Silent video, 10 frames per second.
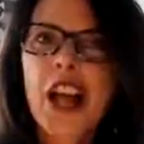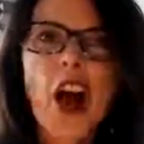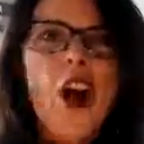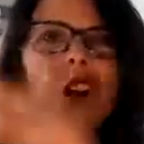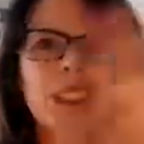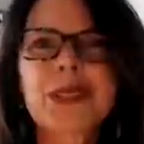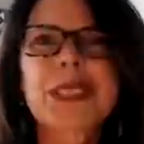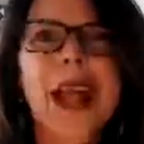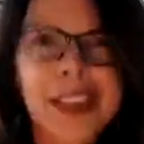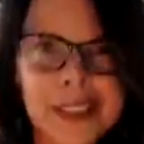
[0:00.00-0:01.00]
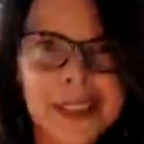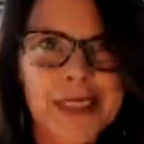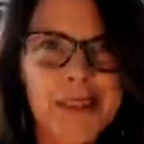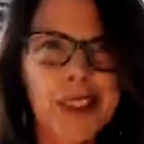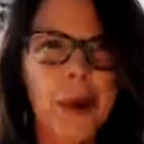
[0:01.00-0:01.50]
all those other
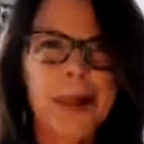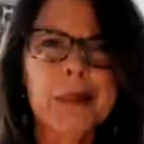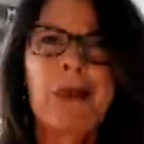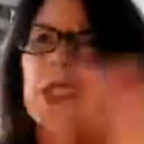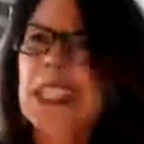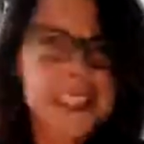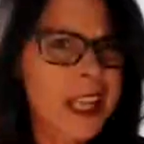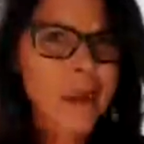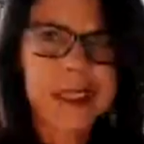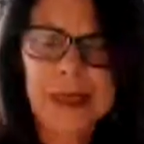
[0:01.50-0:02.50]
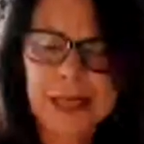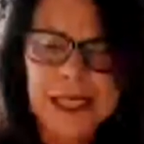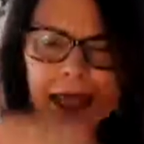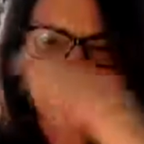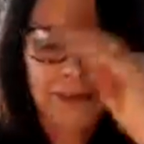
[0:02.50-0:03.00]
difficult people. You know what I'm
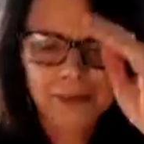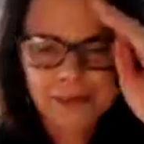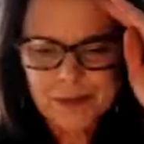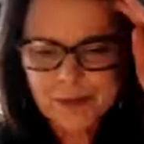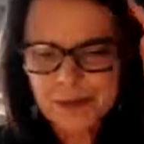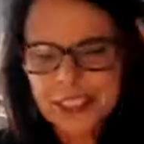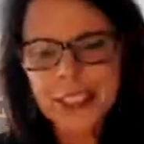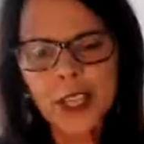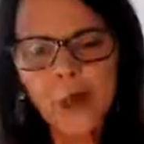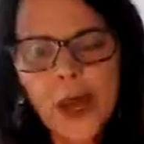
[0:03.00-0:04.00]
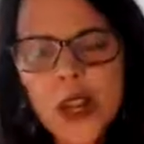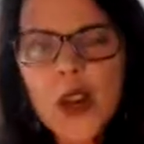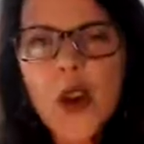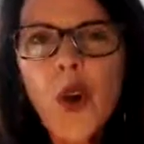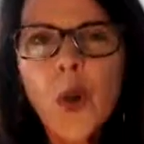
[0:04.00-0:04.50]
saying. So
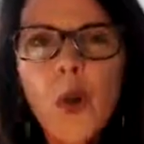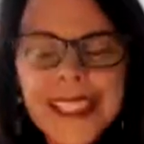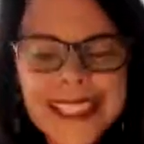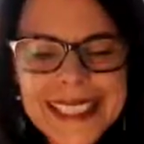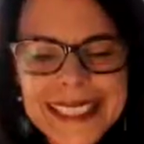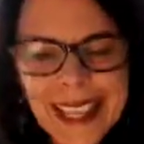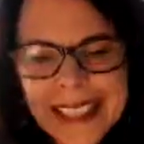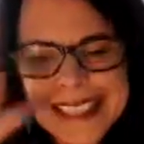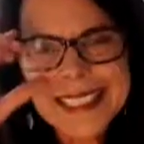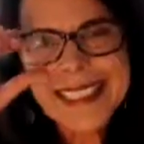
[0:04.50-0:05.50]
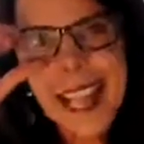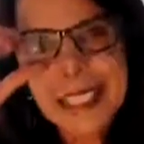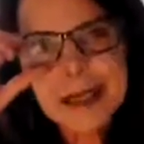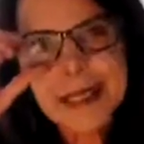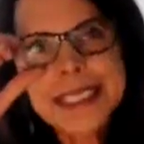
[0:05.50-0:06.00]
what is kindness and how
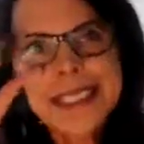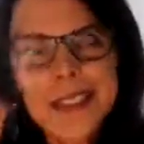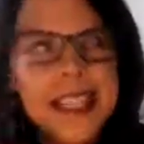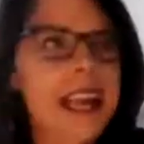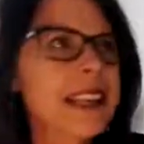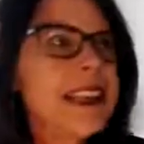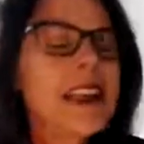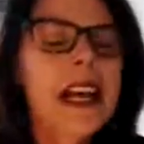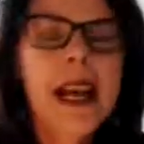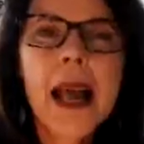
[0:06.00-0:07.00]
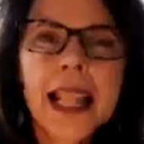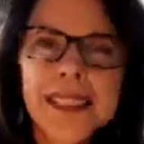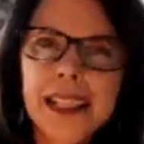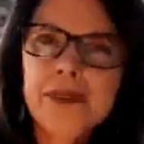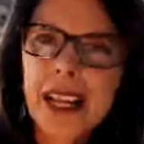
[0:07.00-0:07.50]
do we do that?
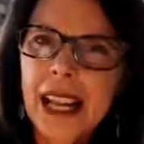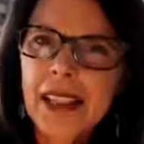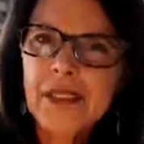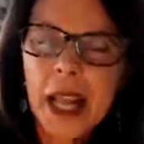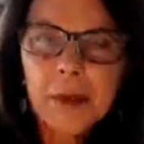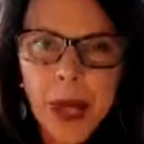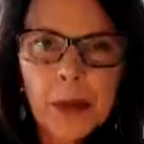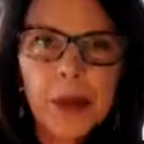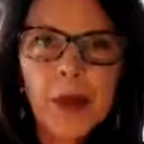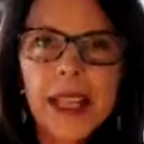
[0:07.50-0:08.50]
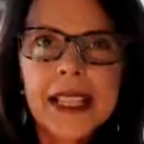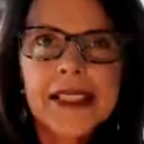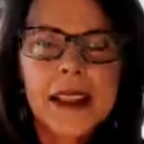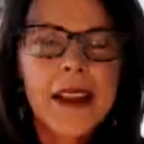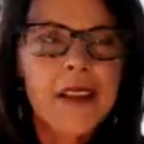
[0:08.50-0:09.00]
And I've come up with
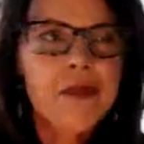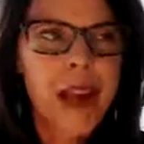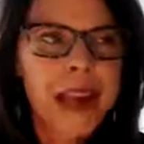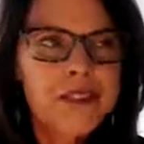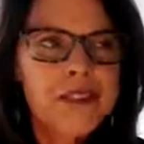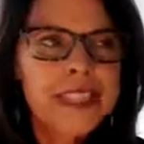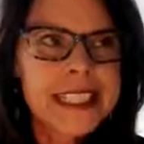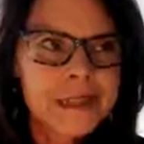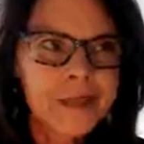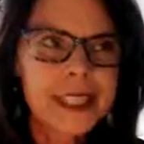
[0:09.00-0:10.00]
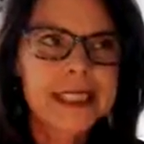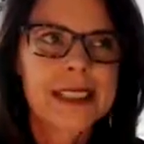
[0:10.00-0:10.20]
5 different